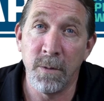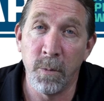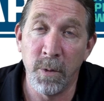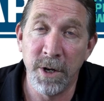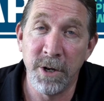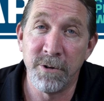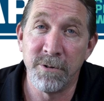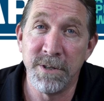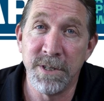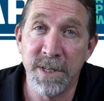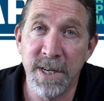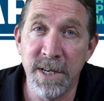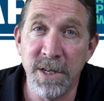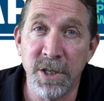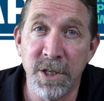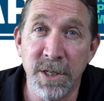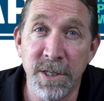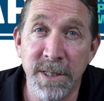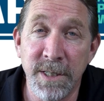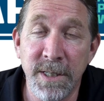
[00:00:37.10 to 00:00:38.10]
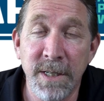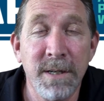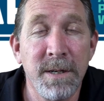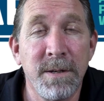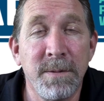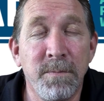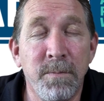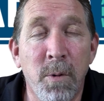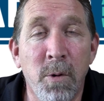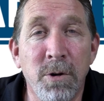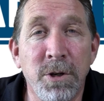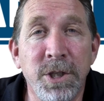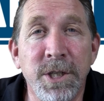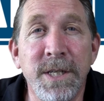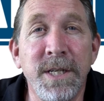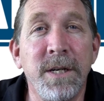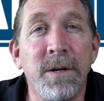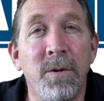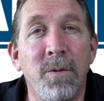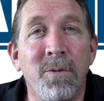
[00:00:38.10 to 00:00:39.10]
winterization
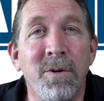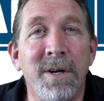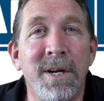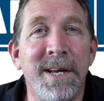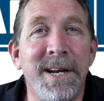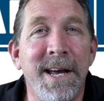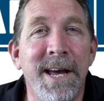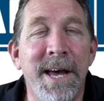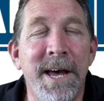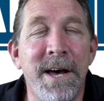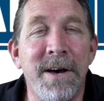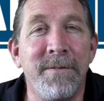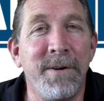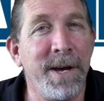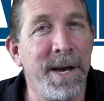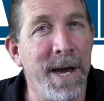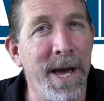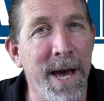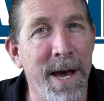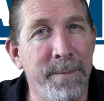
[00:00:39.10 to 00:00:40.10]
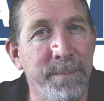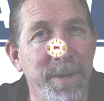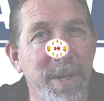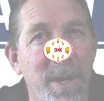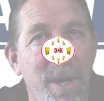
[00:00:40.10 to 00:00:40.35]
portion, we're going to have a happy